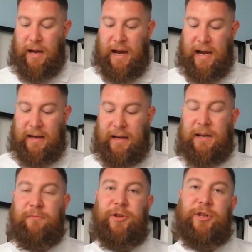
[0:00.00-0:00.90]
and it
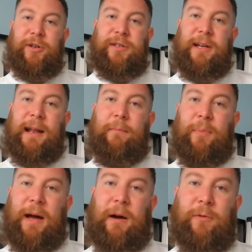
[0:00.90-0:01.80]
can reduce the lamp
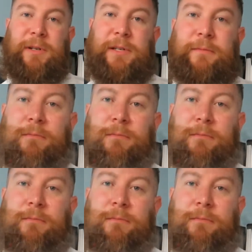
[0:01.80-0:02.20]
hours.